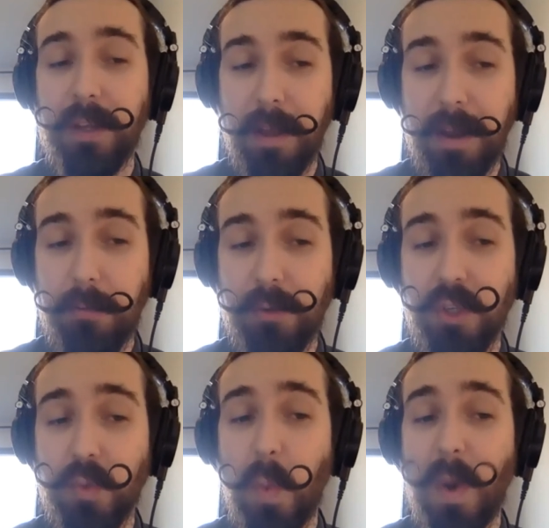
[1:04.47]
line, which
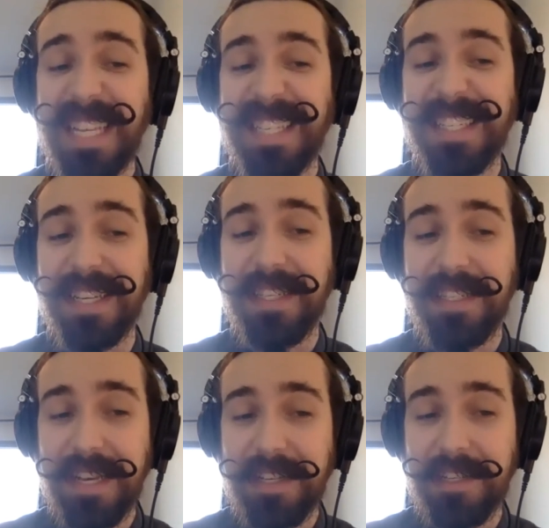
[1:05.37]
is
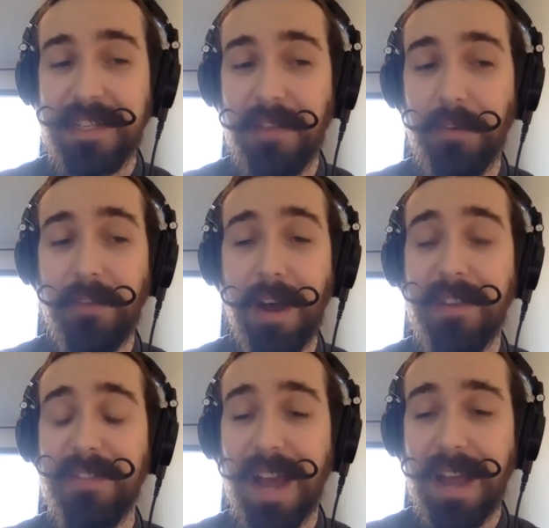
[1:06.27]

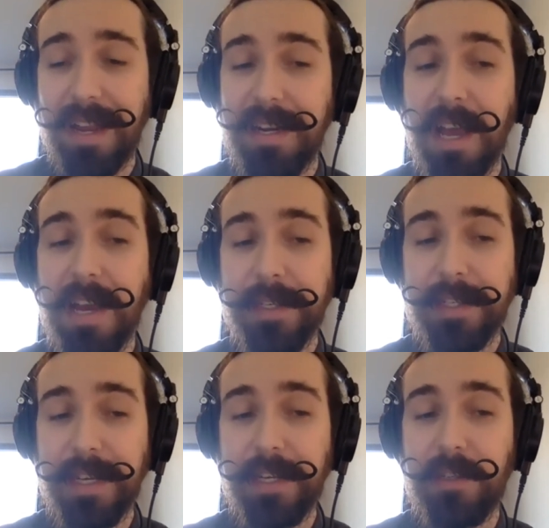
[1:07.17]

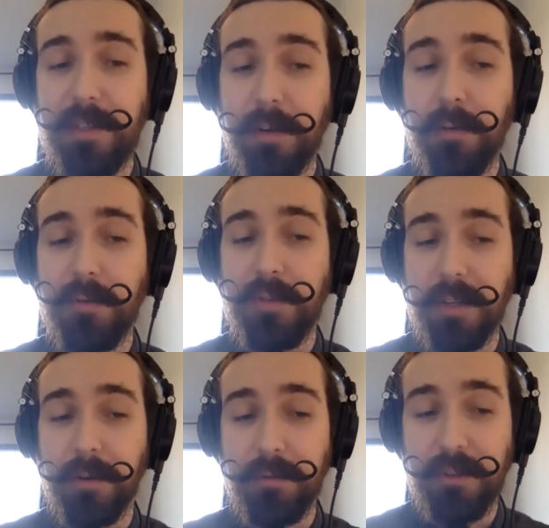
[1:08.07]

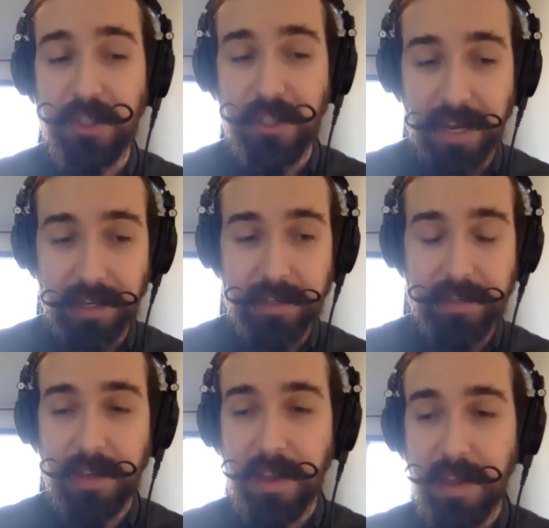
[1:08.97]
1-866-759-6006.